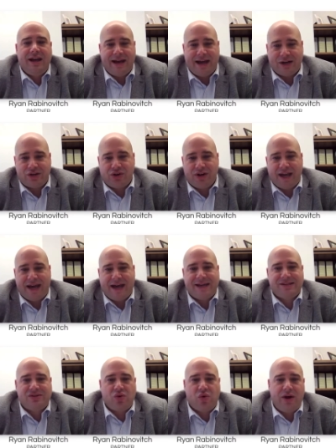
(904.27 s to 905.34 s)
natural
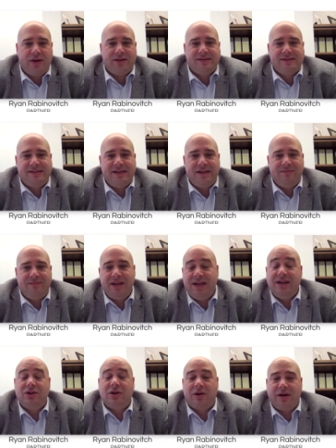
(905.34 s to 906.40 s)
gas, oil, steam,
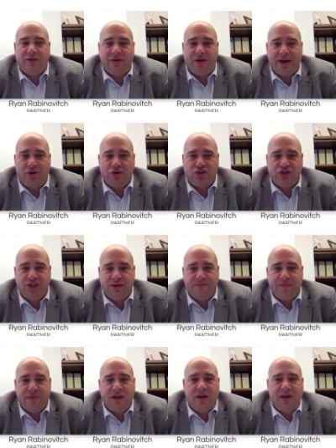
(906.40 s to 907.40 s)
heat, or other energy.